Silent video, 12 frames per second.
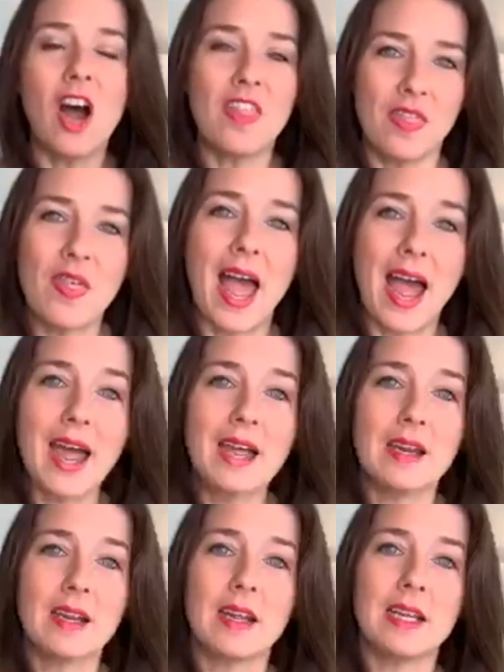not
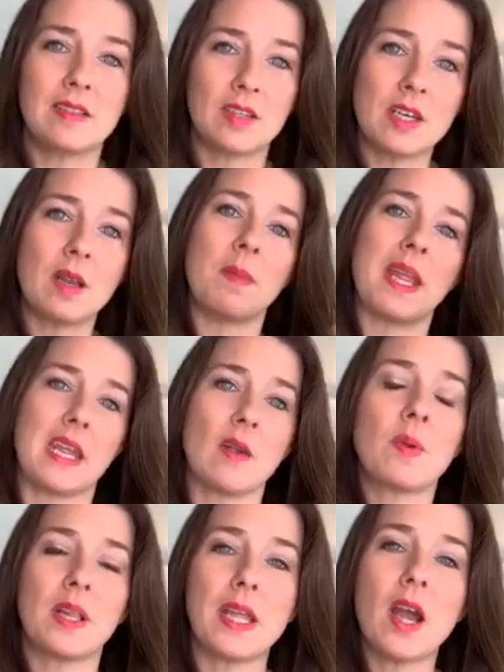that is going to
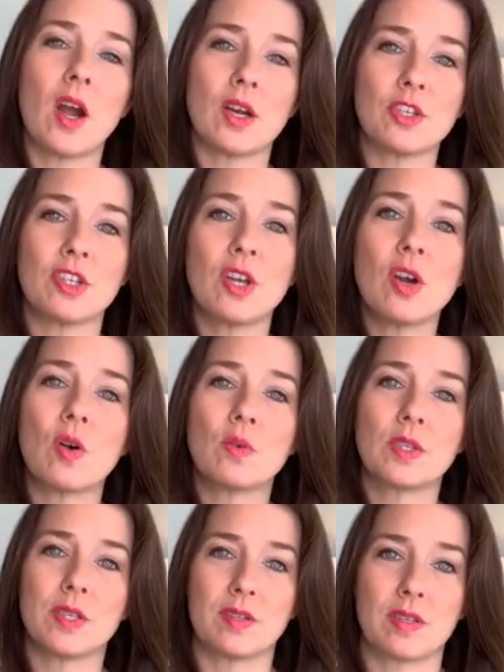make it really hard to
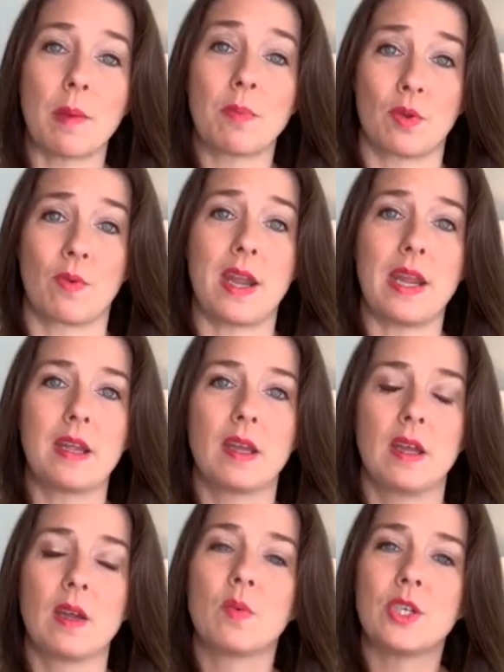go to step three,
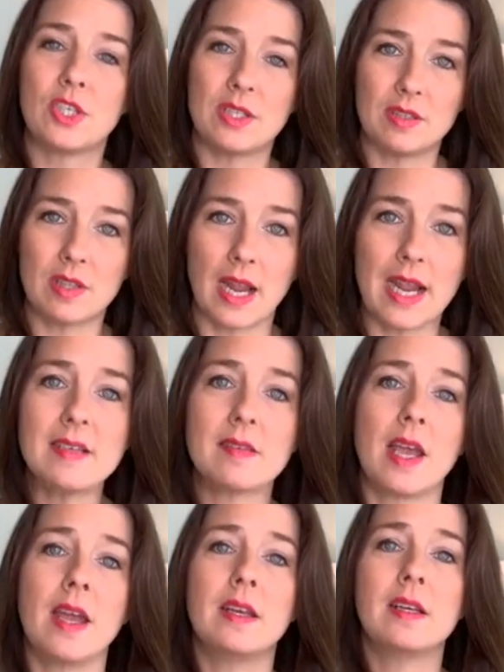which is, like I
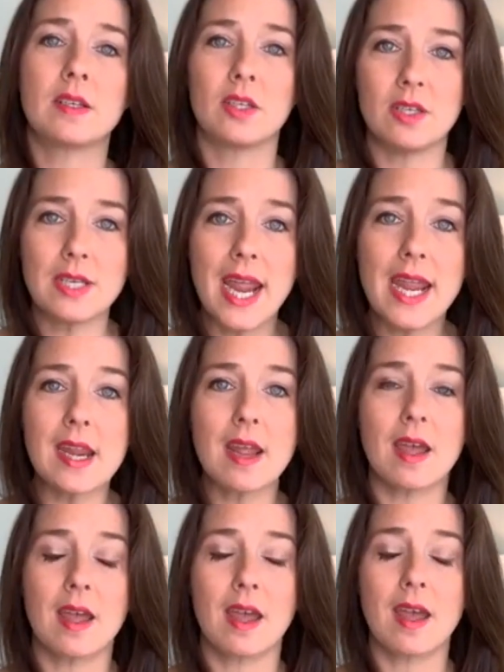said, to
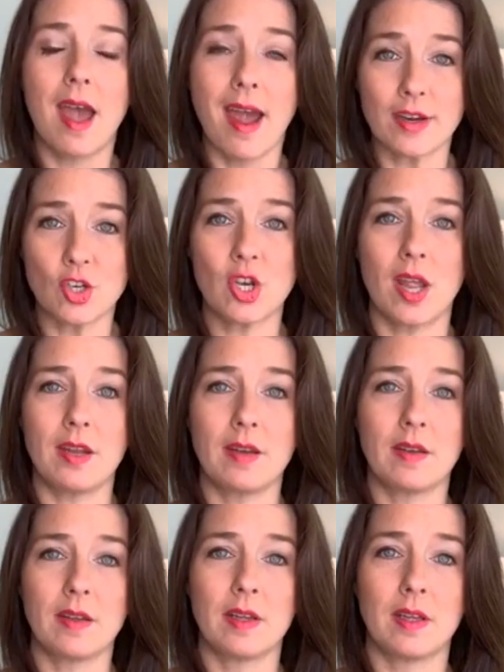take
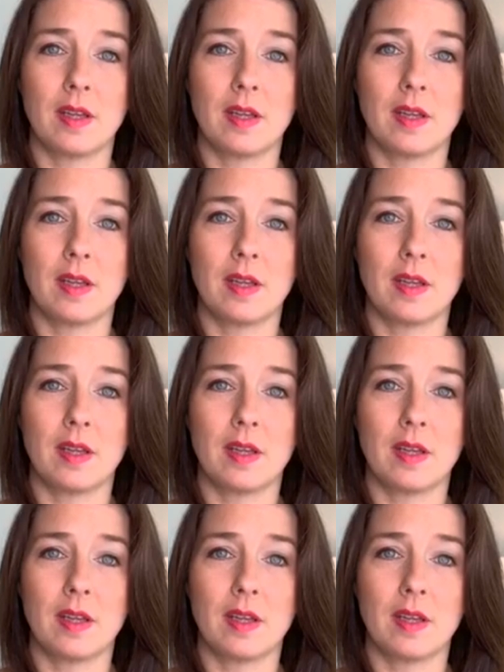action.